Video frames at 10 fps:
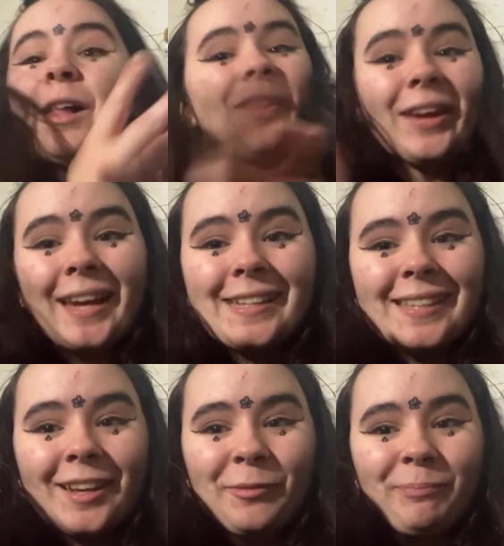like I
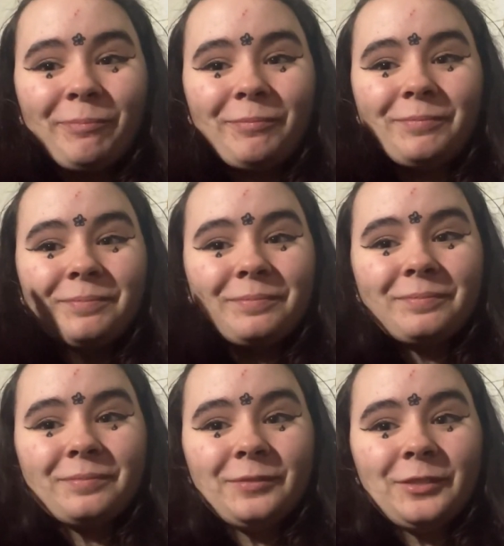said,
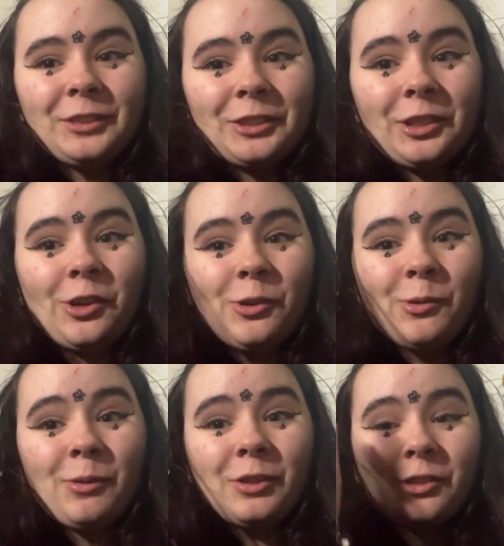
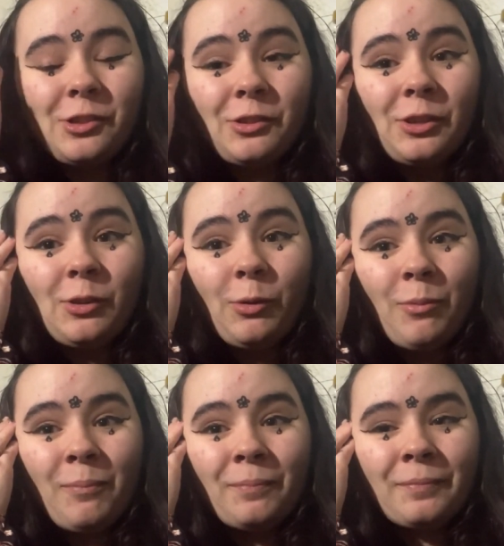you do
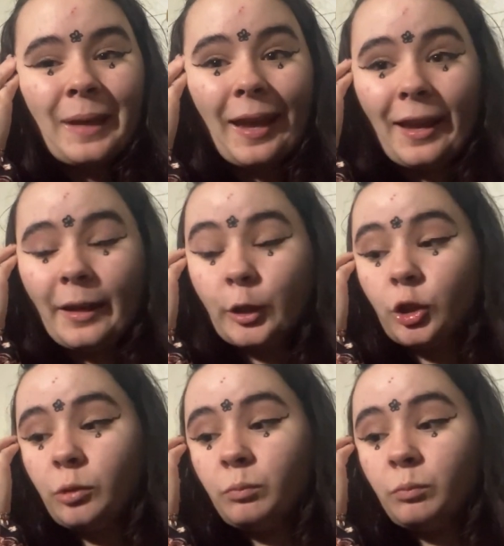you and